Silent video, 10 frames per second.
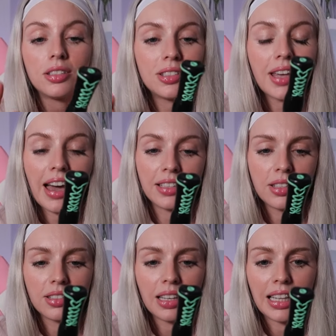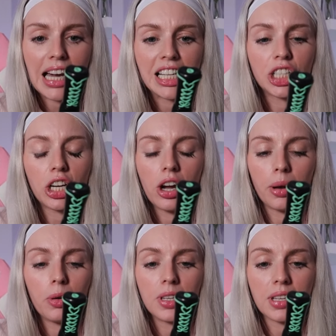This is the Essence Lash, I can't
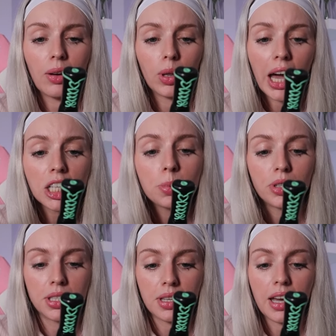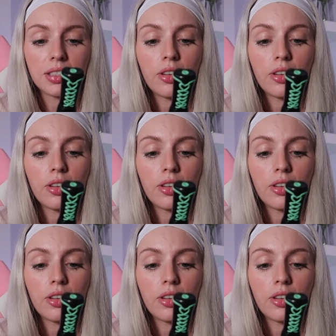get my words out, Lash Princess